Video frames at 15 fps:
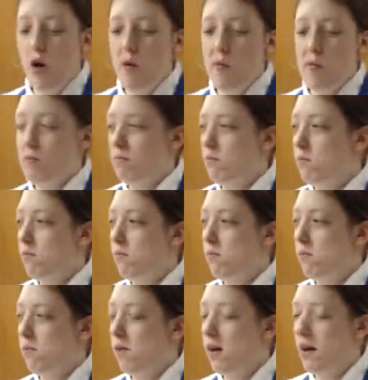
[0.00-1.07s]
don't know. We'll
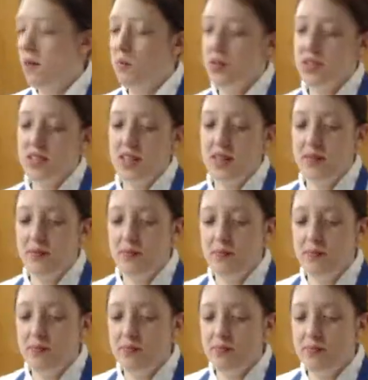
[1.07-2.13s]
see. Yeah, we'll see.
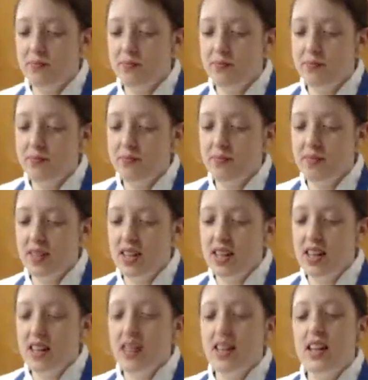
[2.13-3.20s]
We'll see how we
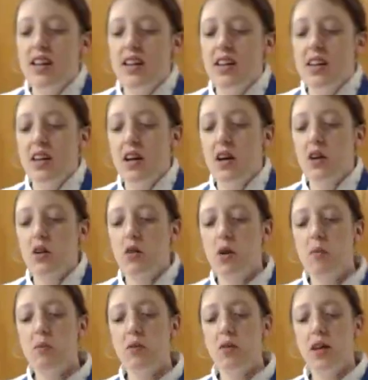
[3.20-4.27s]
feel about it. Uh, creme
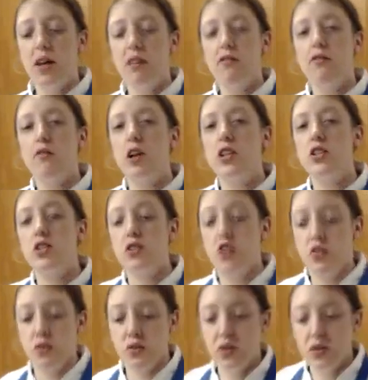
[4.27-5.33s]
brulee French
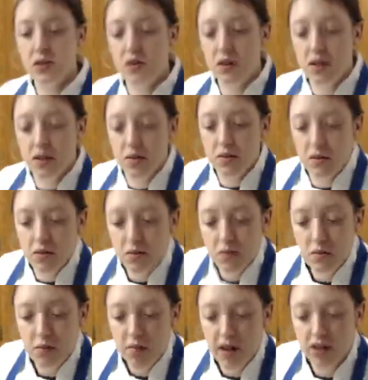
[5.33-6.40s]
toast, uh,
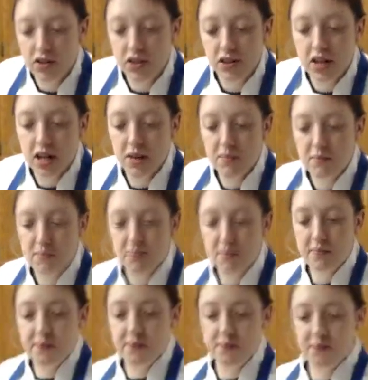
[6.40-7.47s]
brand Shazam.
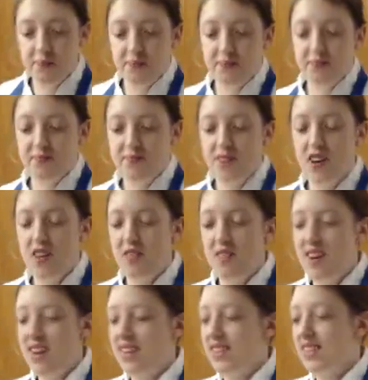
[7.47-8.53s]
All right.